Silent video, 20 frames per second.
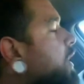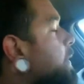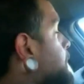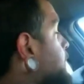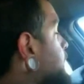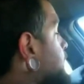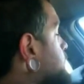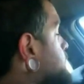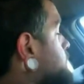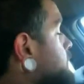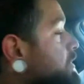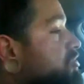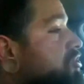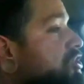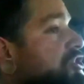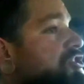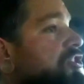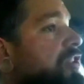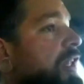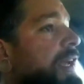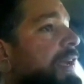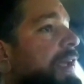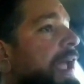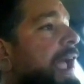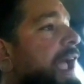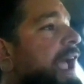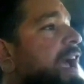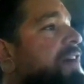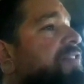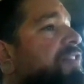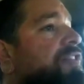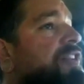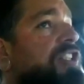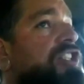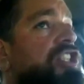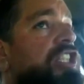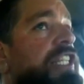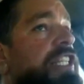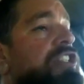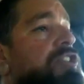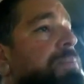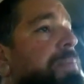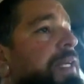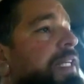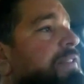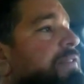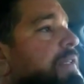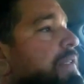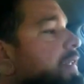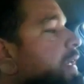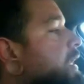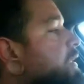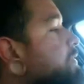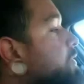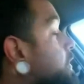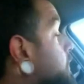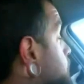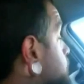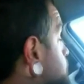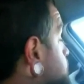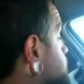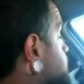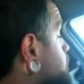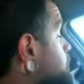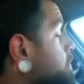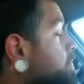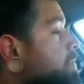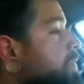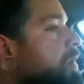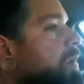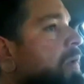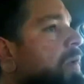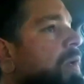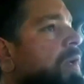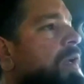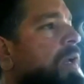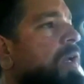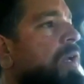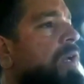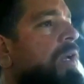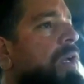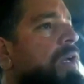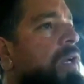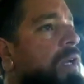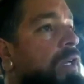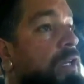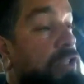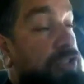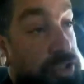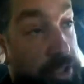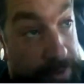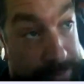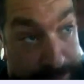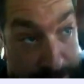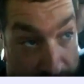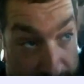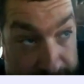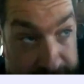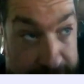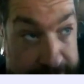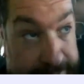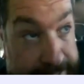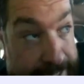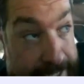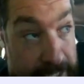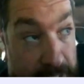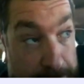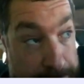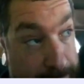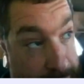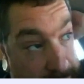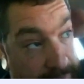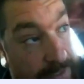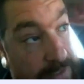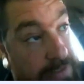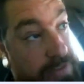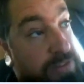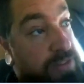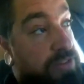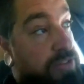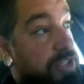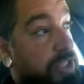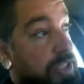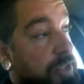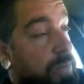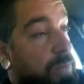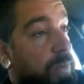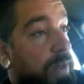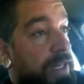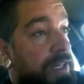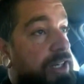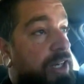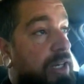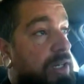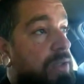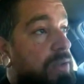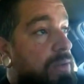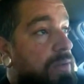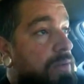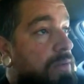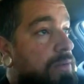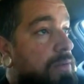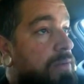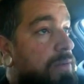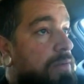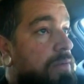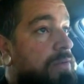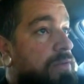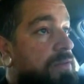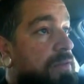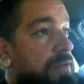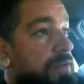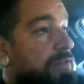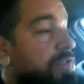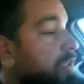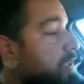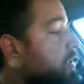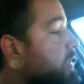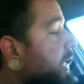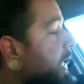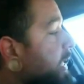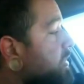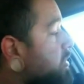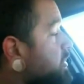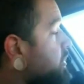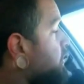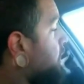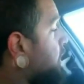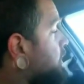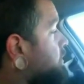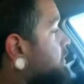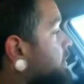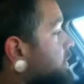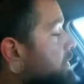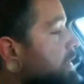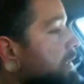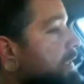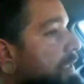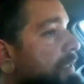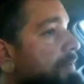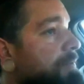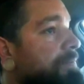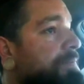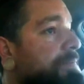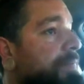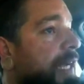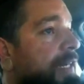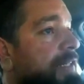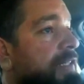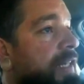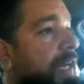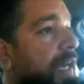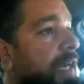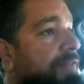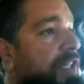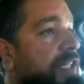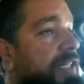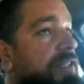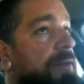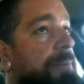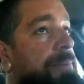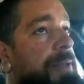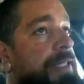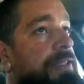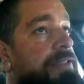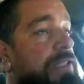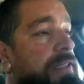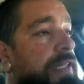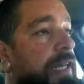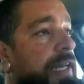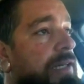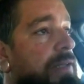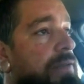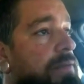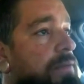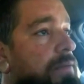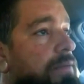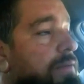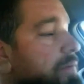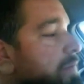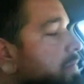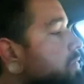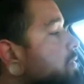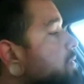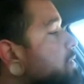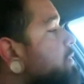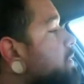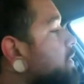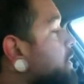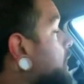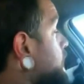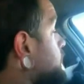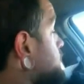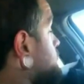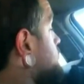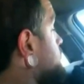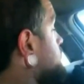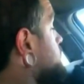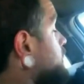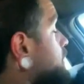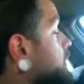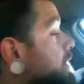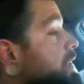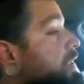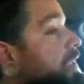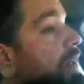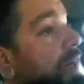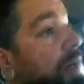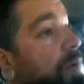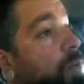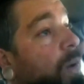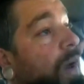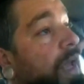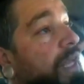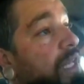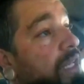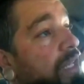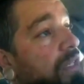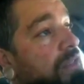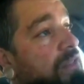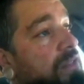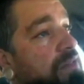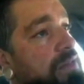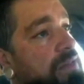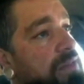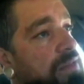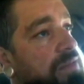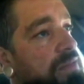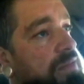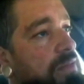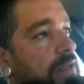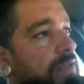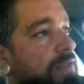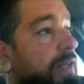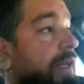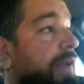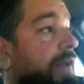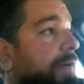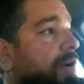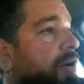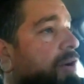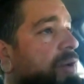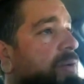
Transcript: Try to notice that those lines become more prominent when the brows go together. Also, try to notice the spacing in between the eyebrows and the eyes. When he gets angry, it becomes less.